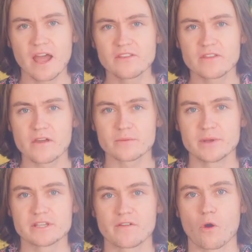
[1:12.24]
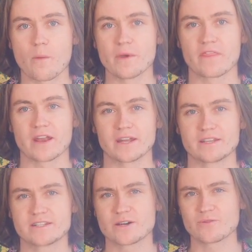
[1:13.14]
And then the other piece of equipment that I
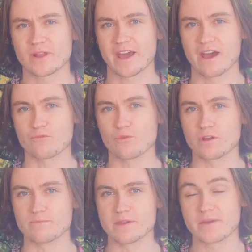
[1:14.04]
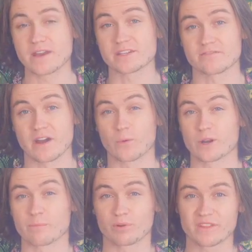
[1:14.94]
don't have with me, because if I
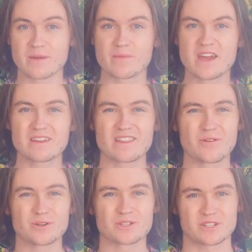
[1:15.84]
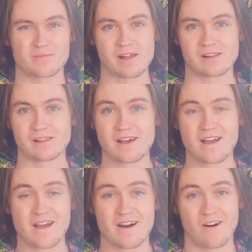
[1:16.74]
were to bring them in, they would just smell
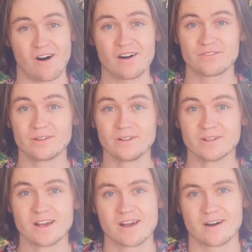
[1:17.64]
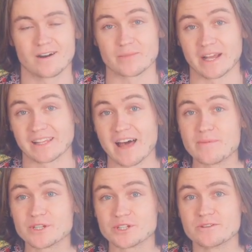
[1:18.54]
awful, are my
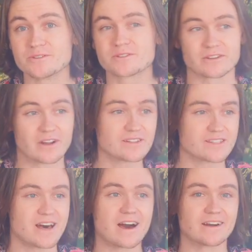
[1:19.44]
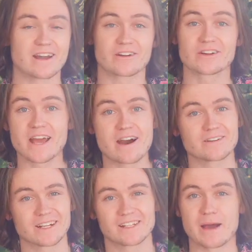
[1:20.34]
climbing shoes. They're outside, airing
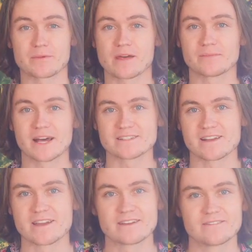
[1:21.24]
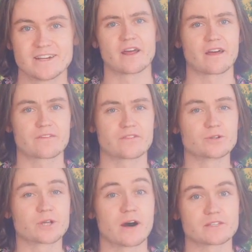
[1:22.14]
out. I climbed in them last night, and I think
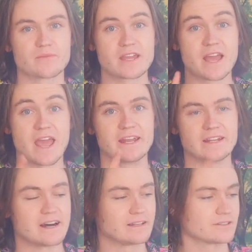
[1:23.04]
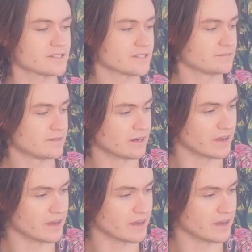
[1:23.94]
those cost me $80.